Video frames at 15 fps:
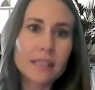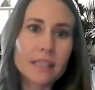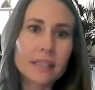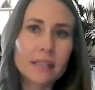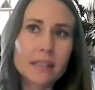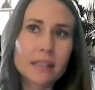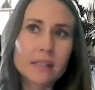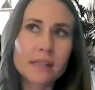
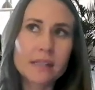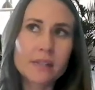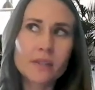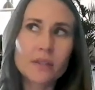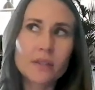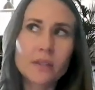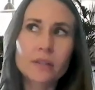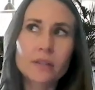idea is
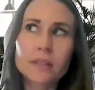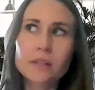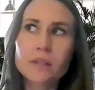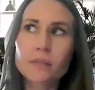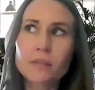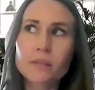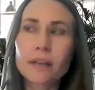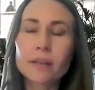that's the
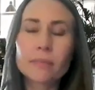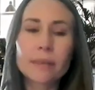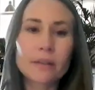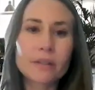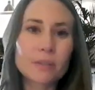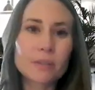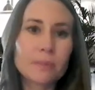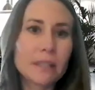that's the right
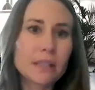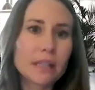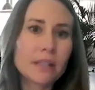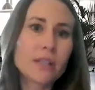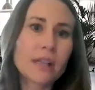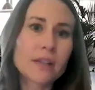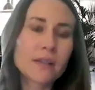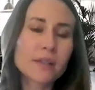amount to be
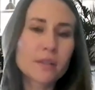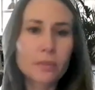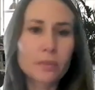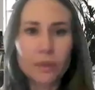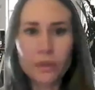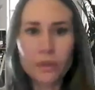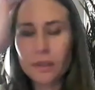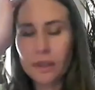
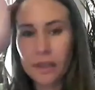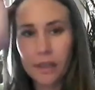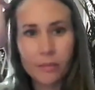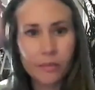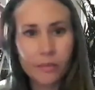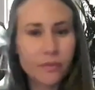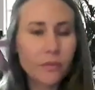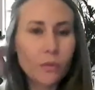digestible
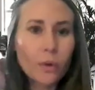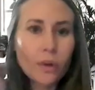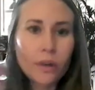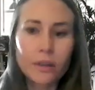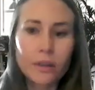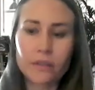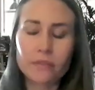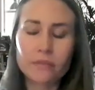um,
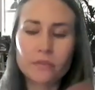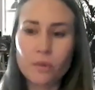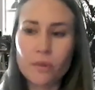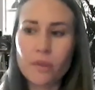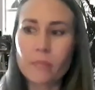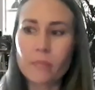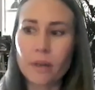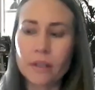for
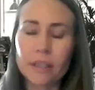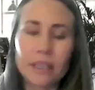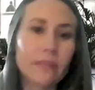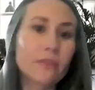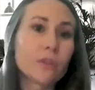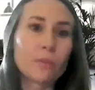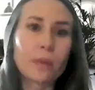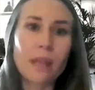for the market
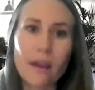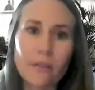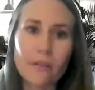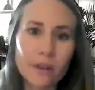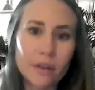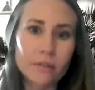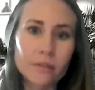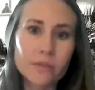even though we have
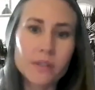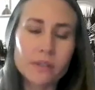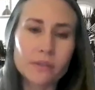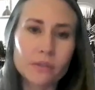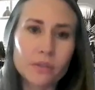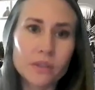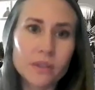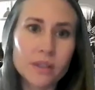100
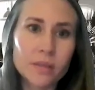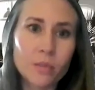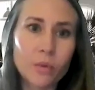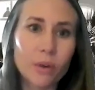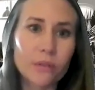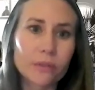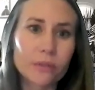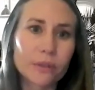solutions in the
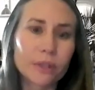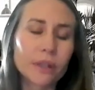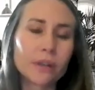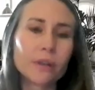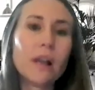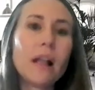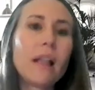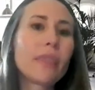
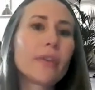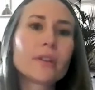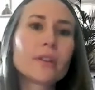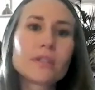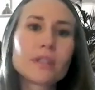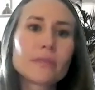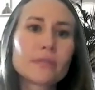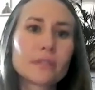portfolio they're
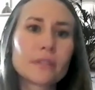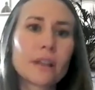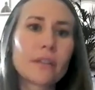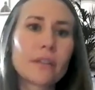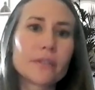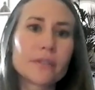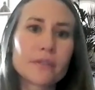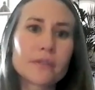at different
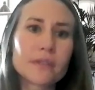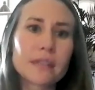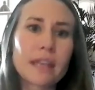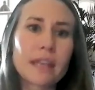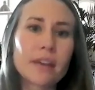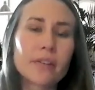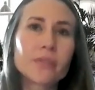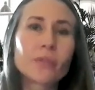levels of
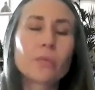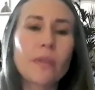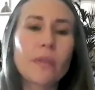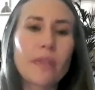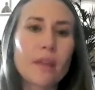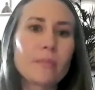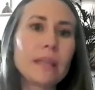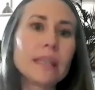scale so
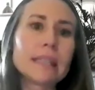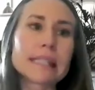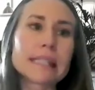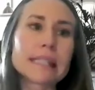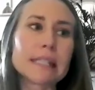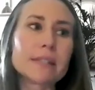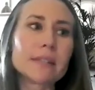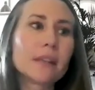what that
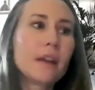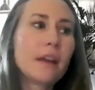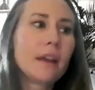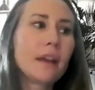means is